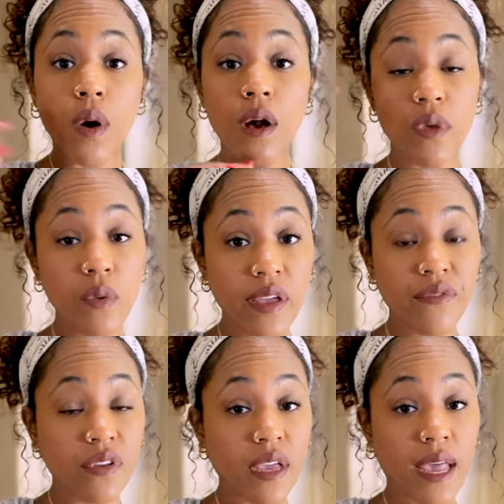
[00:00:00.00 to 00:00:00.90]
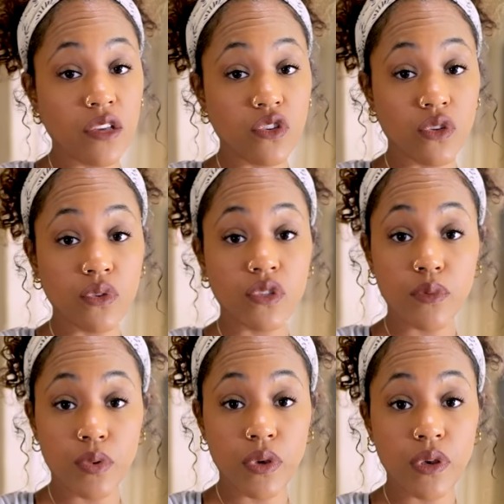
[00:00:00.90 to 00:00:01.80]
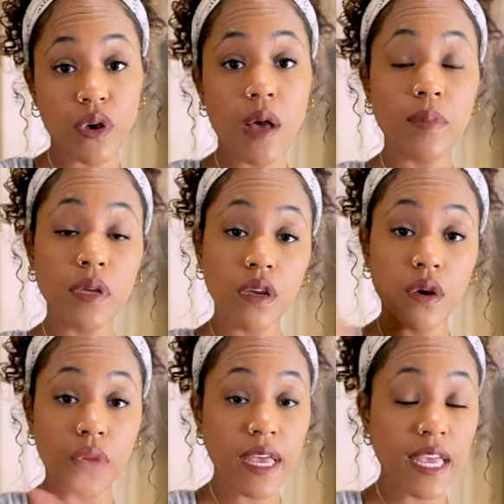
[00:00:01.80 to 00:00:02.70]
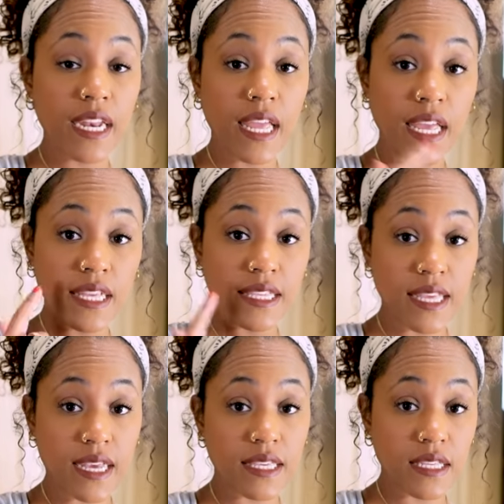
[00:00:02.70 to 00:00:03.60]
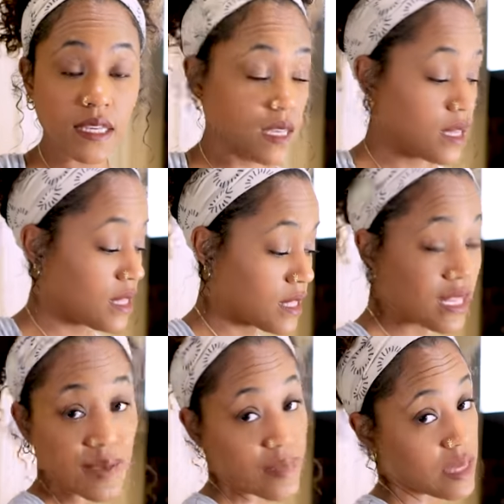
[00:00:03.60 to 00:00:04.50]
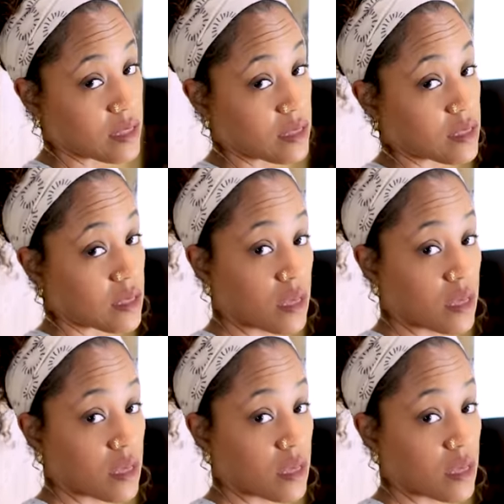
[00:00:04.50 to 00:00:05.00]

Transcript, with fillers: While we wait for the cashews to boil, I'm gonna go ahead and zest the lemons.